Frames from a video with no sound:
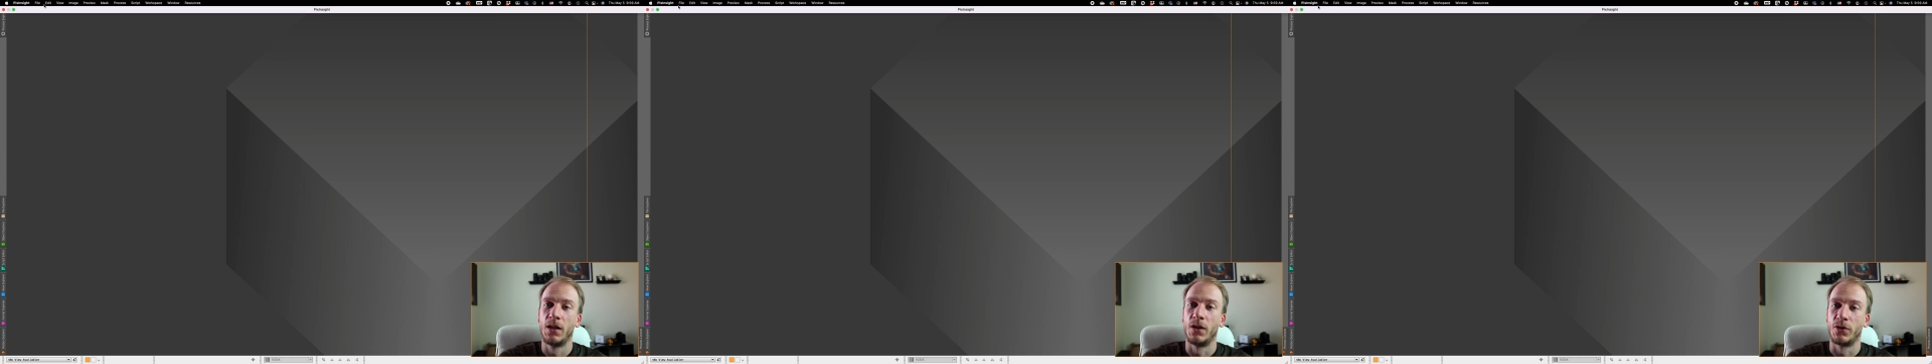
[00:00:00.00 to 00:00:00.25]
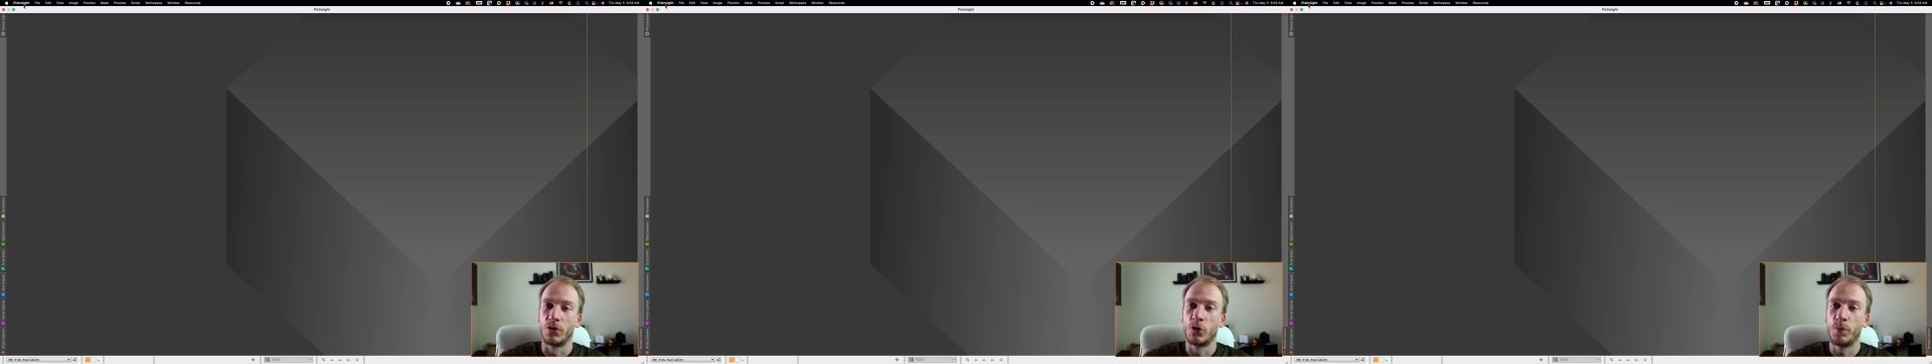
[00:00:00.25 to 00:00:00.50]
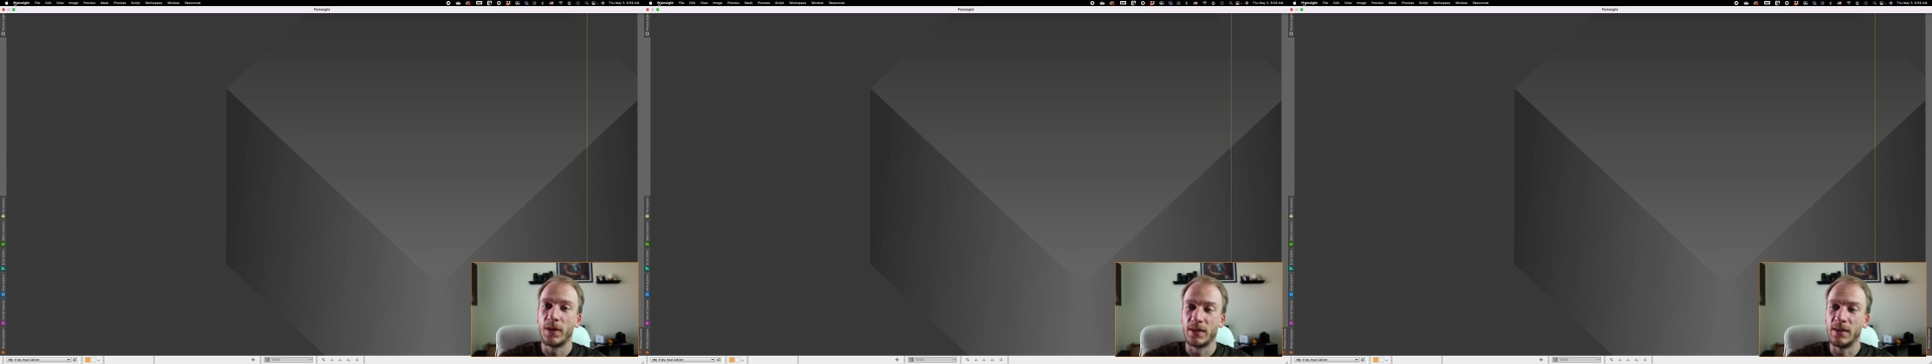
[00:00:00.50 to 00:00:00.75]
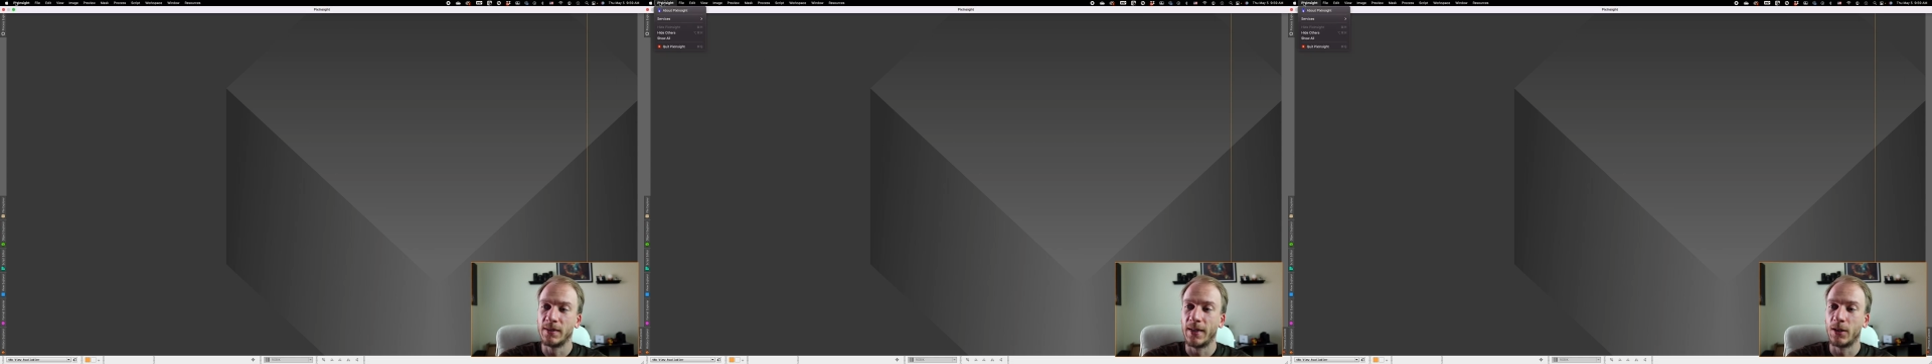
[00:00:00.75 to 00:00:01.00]
uh, so go
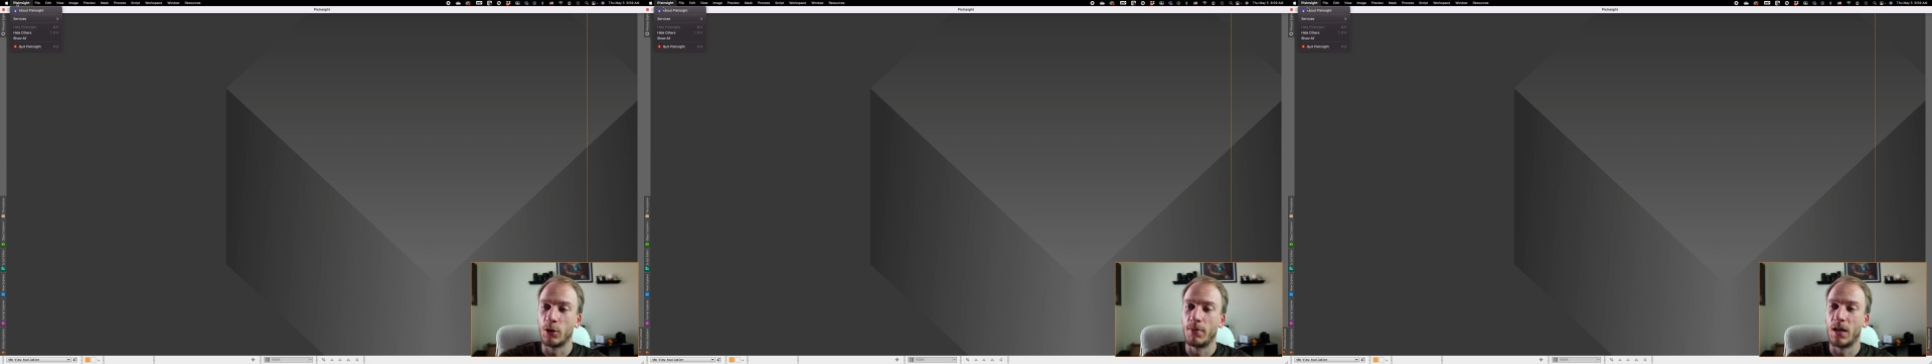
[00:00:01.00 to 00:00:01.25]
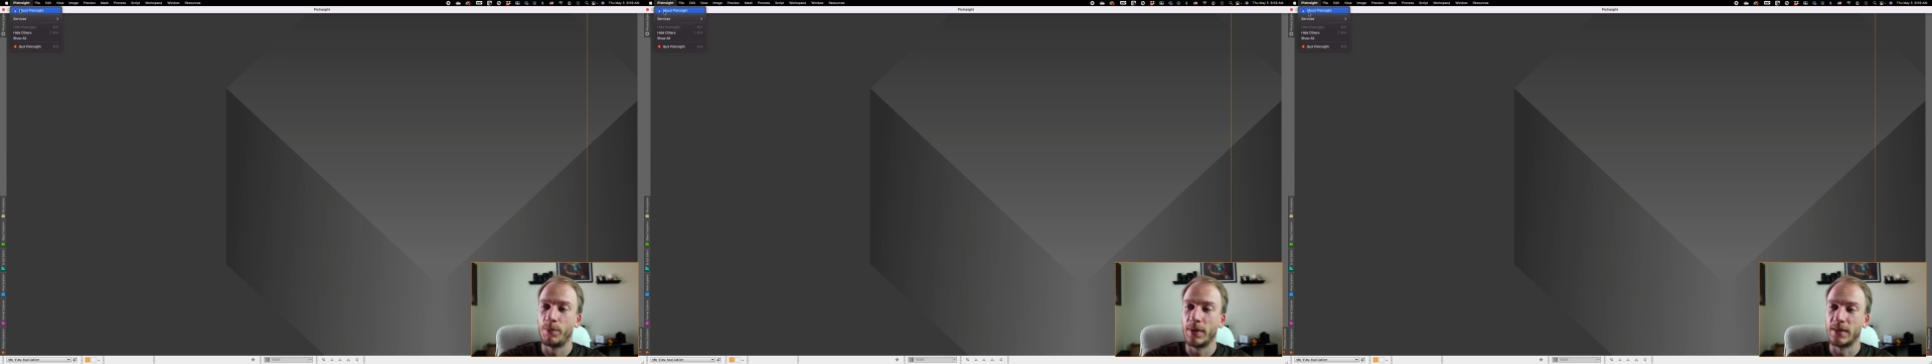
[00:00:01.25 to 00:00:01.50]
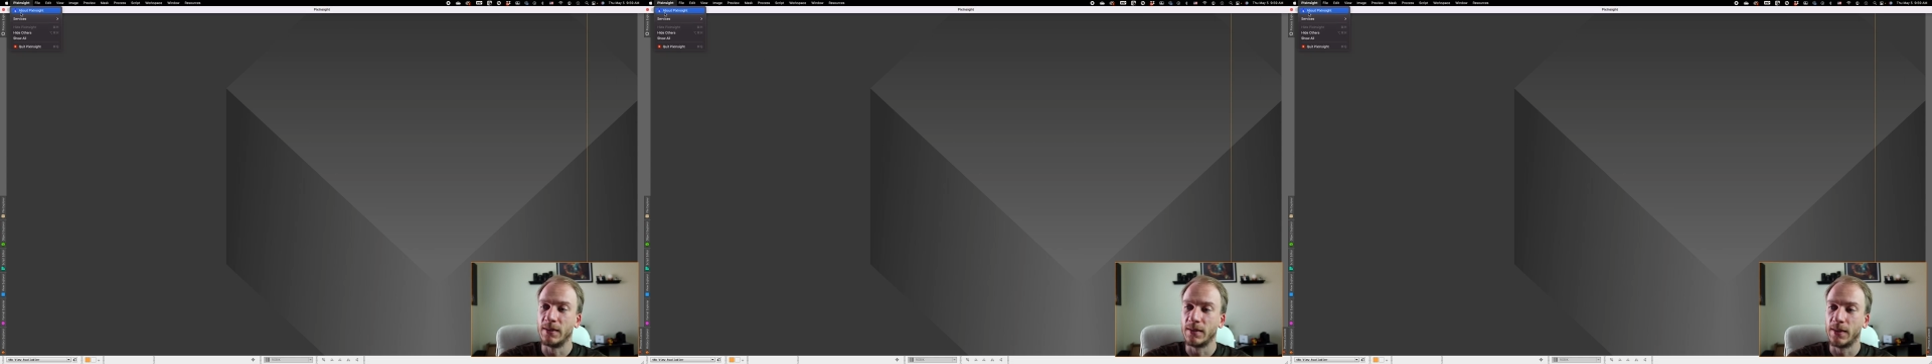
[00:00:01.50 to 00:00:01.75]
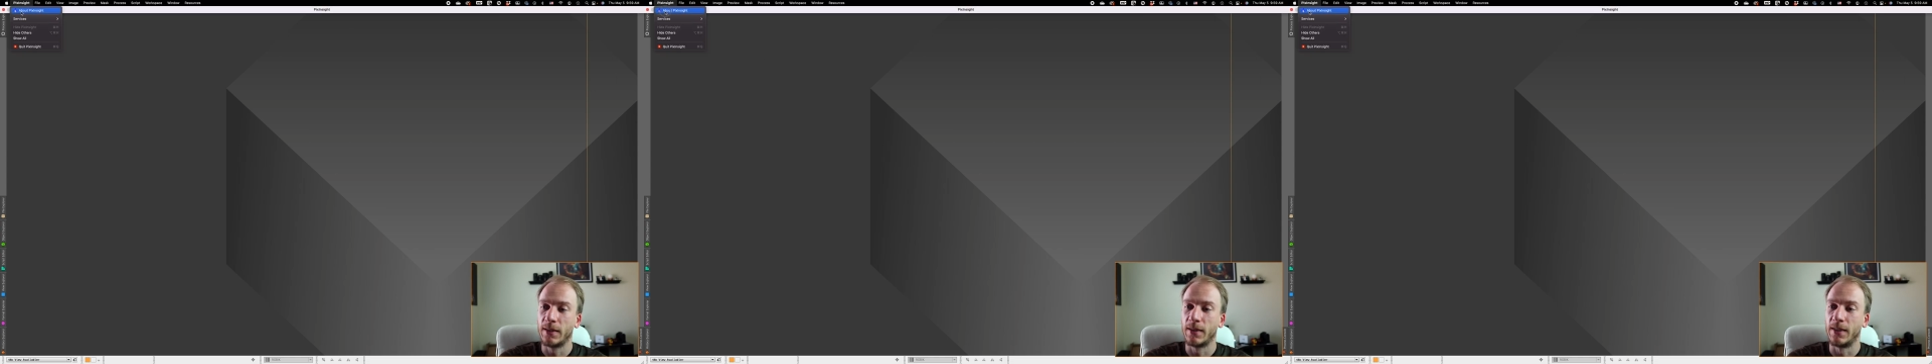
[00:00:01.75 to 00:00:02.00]
PixInsight, about
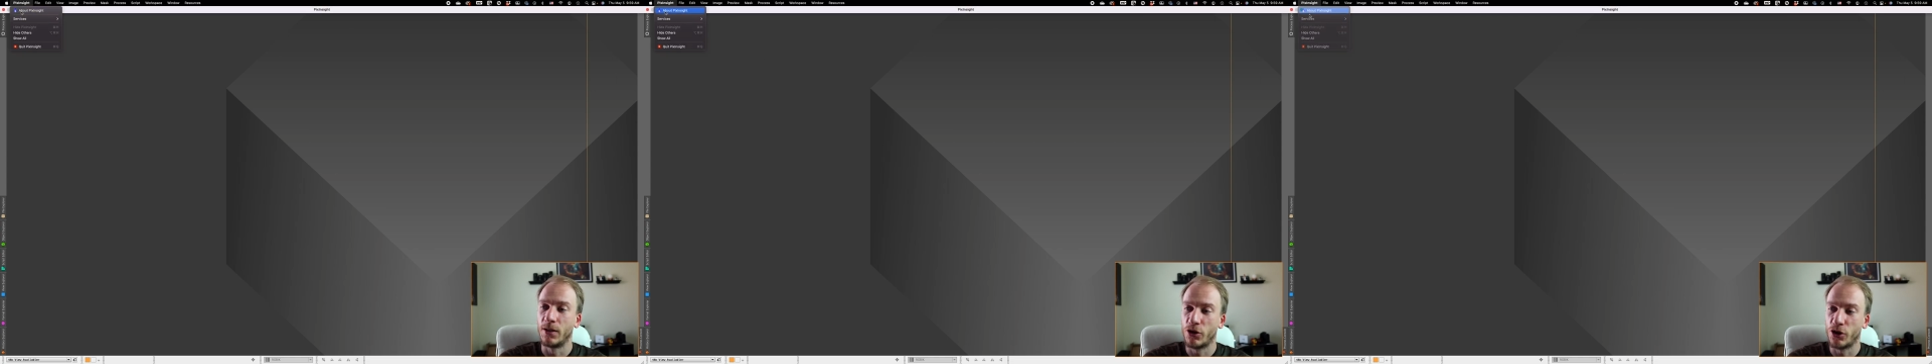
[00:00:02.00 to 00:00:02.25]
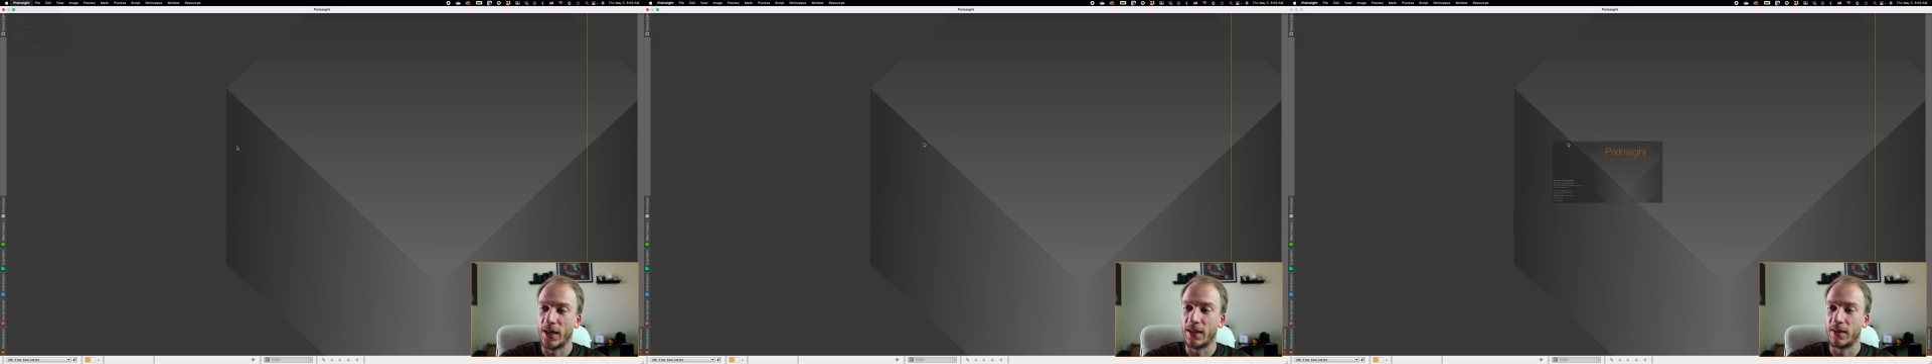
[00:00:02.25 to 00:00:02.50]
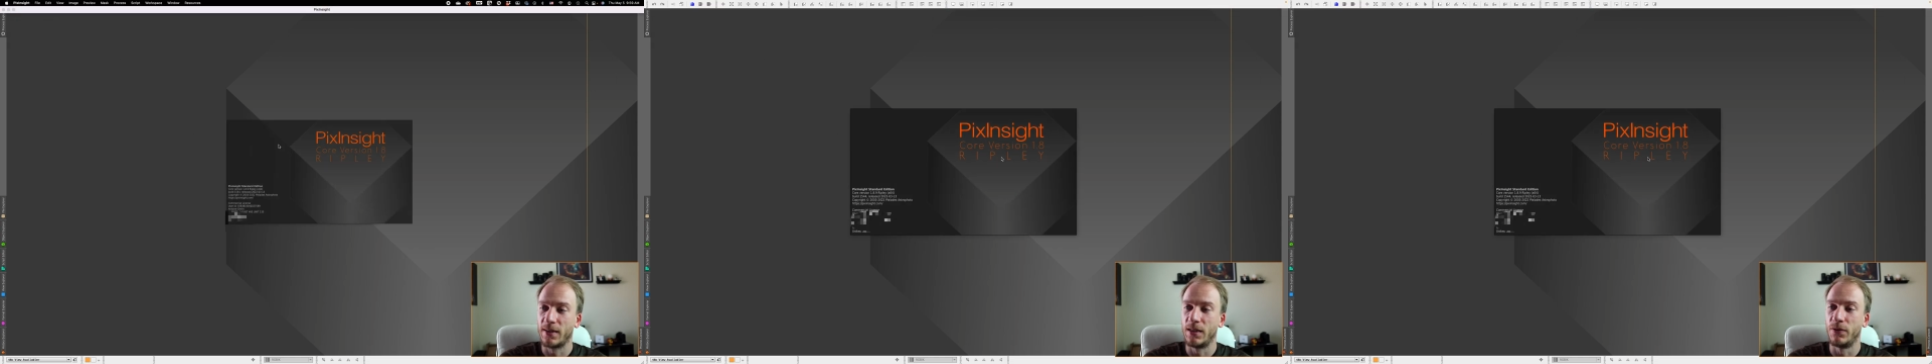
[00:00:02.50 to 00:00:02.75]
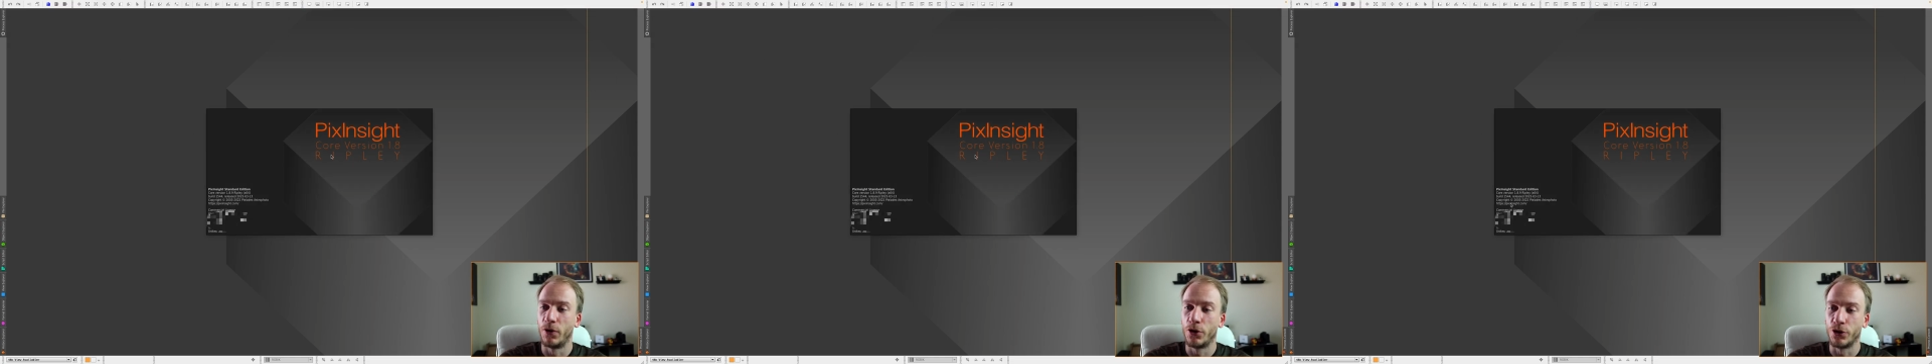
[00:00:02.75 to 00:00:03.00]
PixInsight, and check
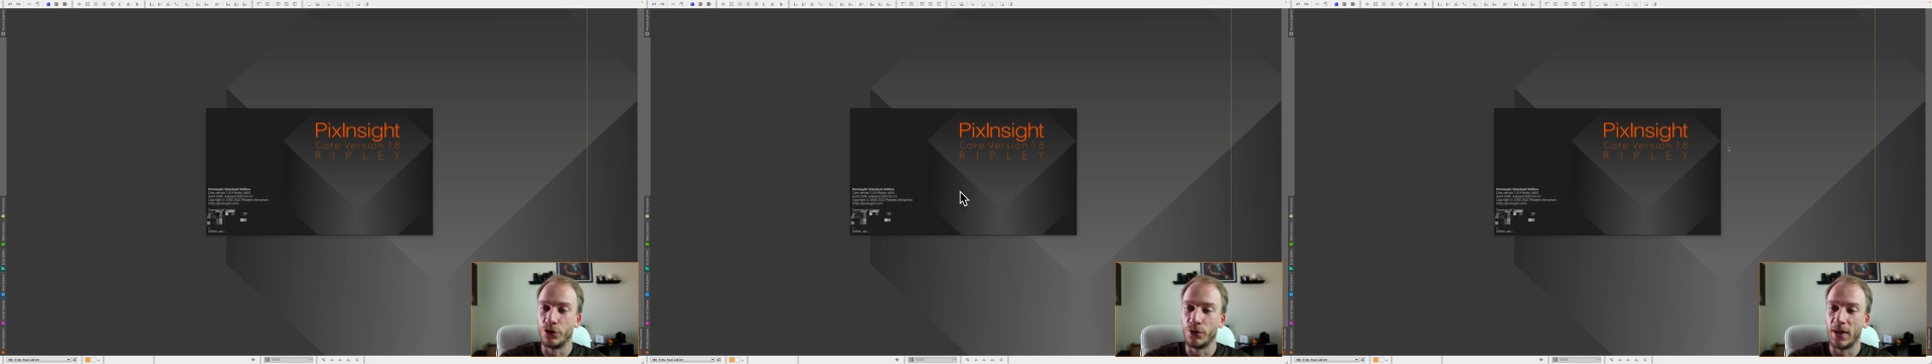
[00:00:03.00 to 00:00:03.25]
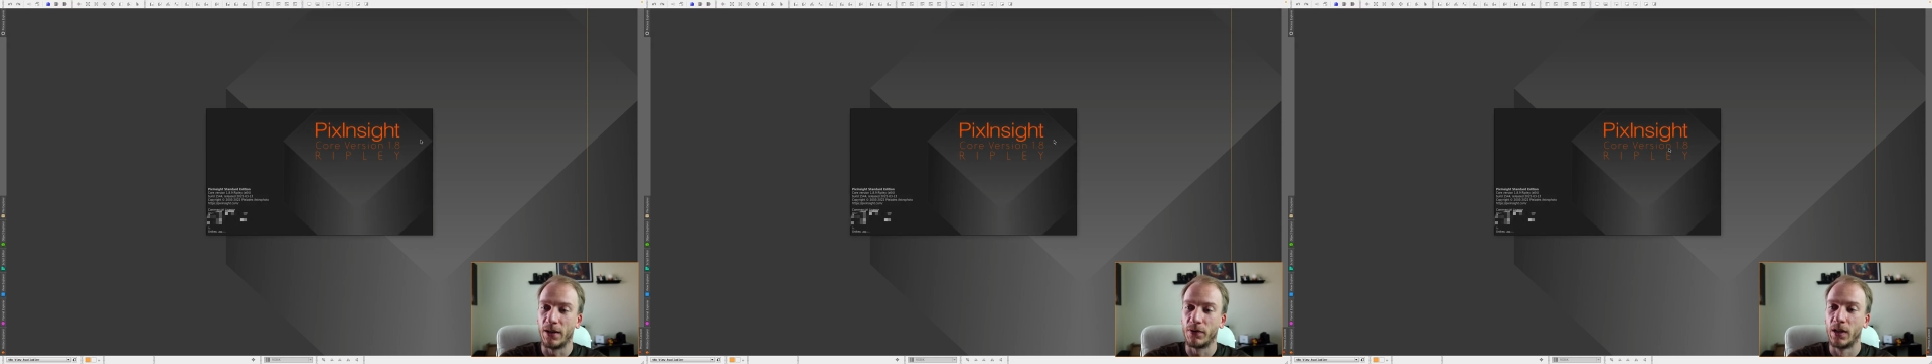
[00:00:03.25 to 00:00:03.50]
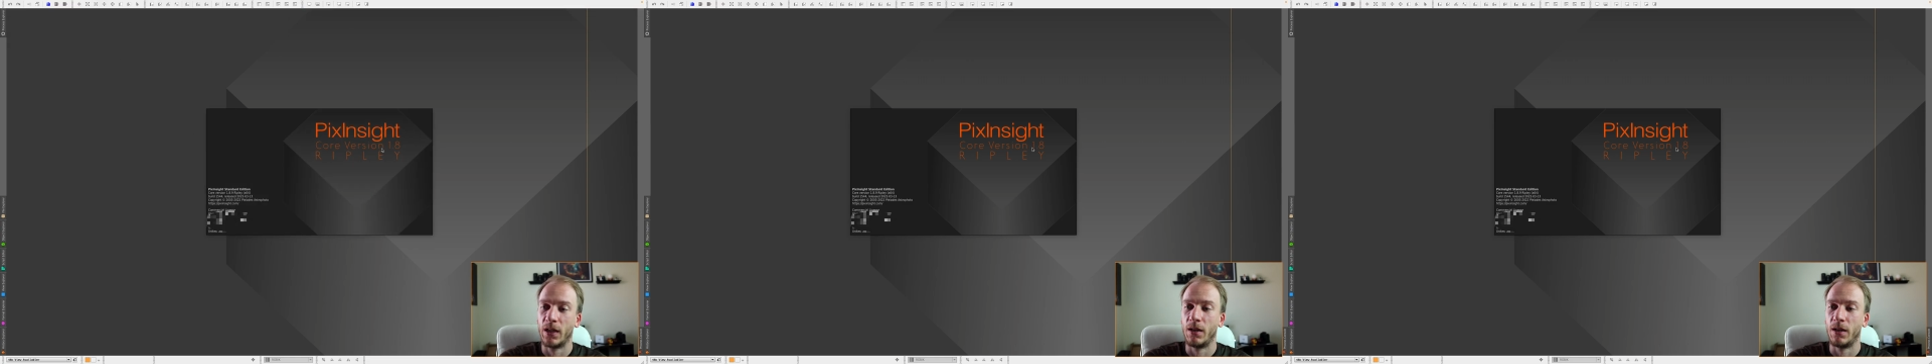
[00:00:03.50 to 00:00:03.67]
the version you have.